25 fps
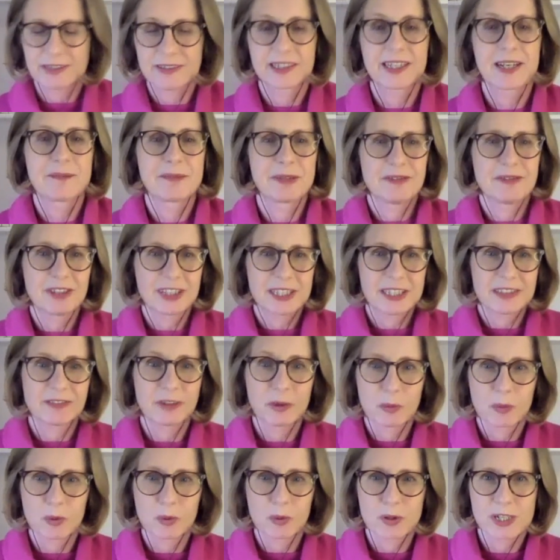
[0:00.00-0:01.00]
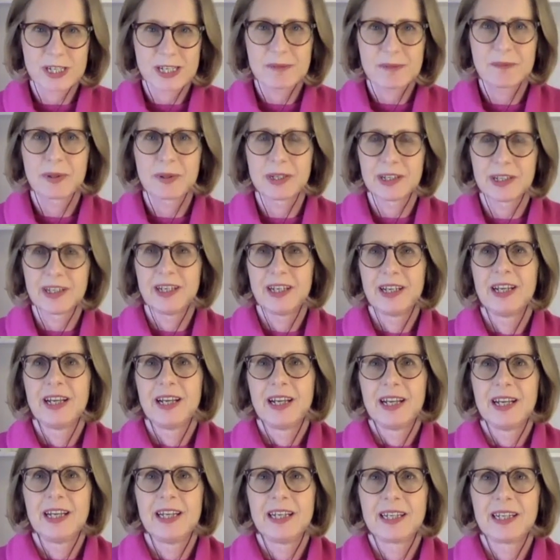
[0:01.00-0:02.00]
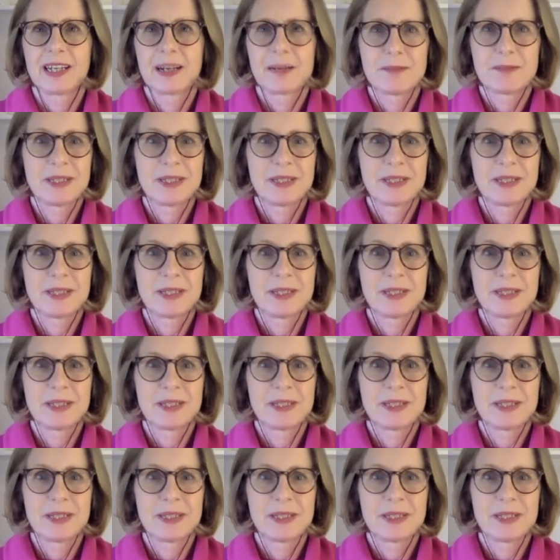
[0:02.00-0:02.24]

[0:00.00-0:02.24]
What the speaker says: It can be really rewarding, but it can